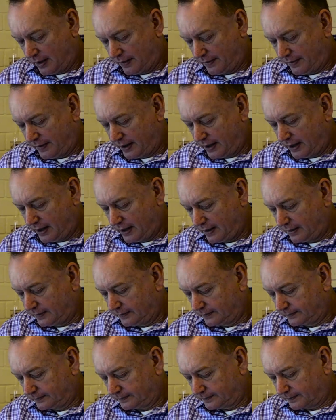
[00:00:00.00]

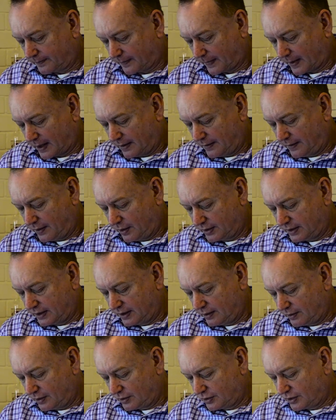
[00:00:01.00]
The
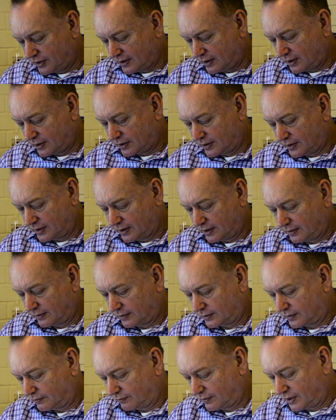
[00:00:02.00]
idea, and I'd just like
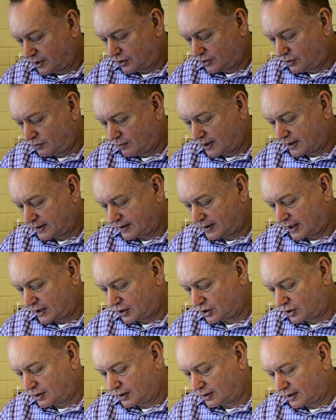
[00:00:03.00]
to read you one
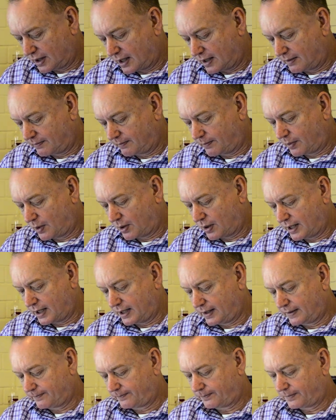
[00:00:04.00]
section
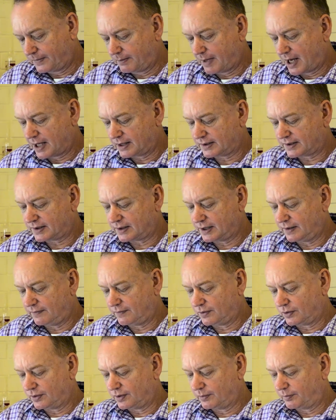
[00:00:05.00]
by Martin
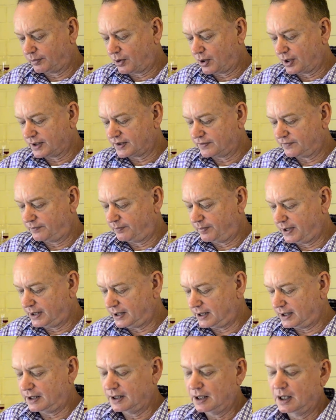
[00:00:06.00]
Stephen on The Price of
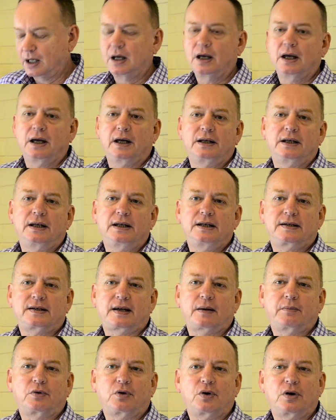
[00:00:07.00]
Pity, and he
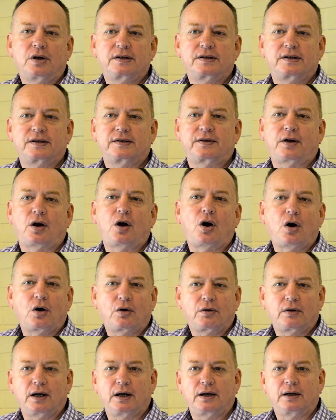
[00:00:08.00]
summarises the
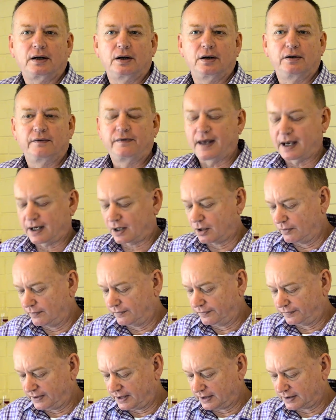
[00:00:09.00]
horror of that
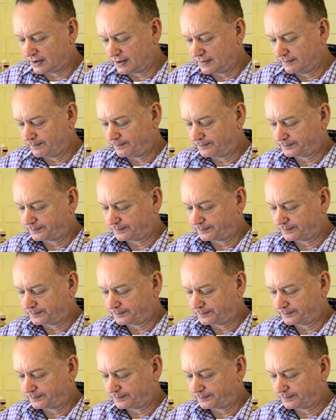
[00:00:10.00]
conflict.